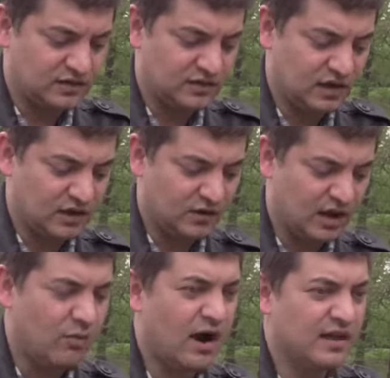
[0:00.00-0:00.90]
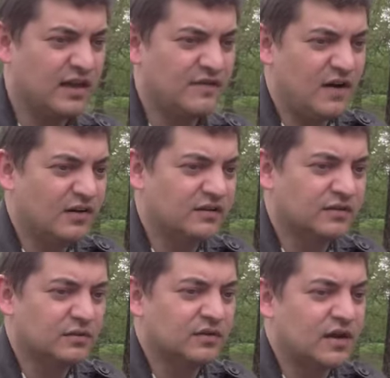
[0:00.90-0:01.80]
So I was like, okay, why are they falling
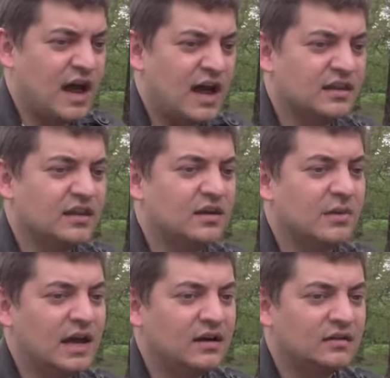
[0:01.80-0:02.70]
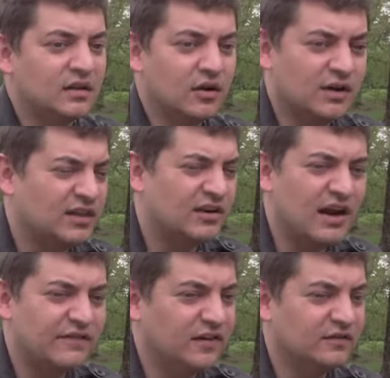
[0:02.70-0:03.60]
from the sky? And then in my head I was like, okay, they're
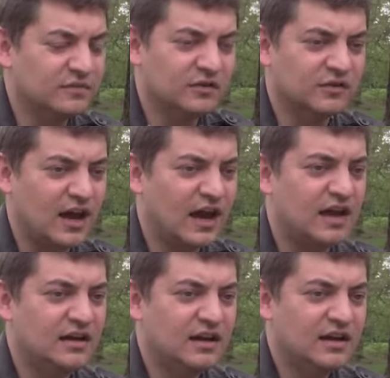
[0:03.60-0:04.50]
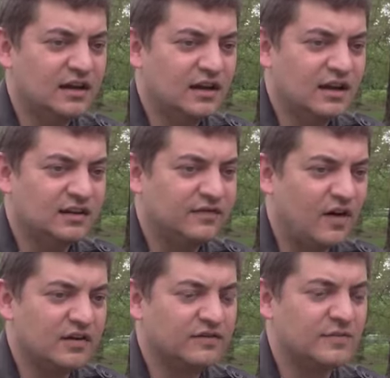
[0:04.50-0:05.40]
not falling from the sky, it's
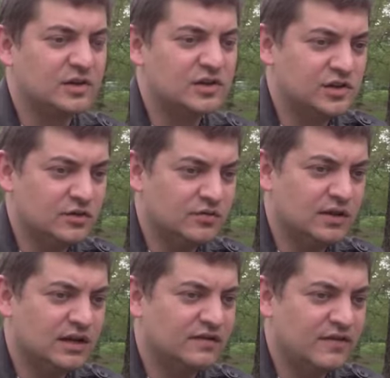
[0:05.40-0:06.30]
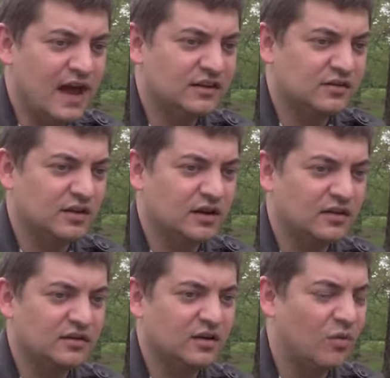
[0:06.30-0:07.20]
falling from a chute in a factory. And I
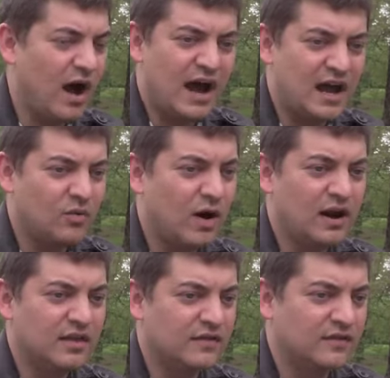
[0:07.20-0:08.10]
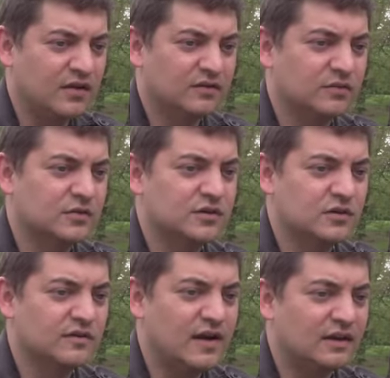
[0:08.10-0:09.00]
was like, why are they falling from a
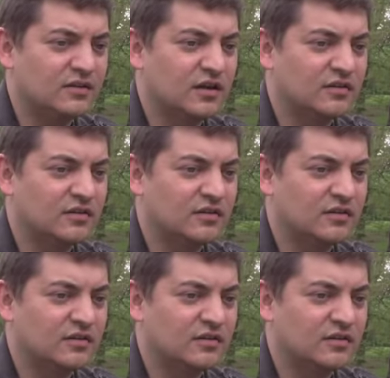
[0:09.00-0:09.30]
chute in a factory?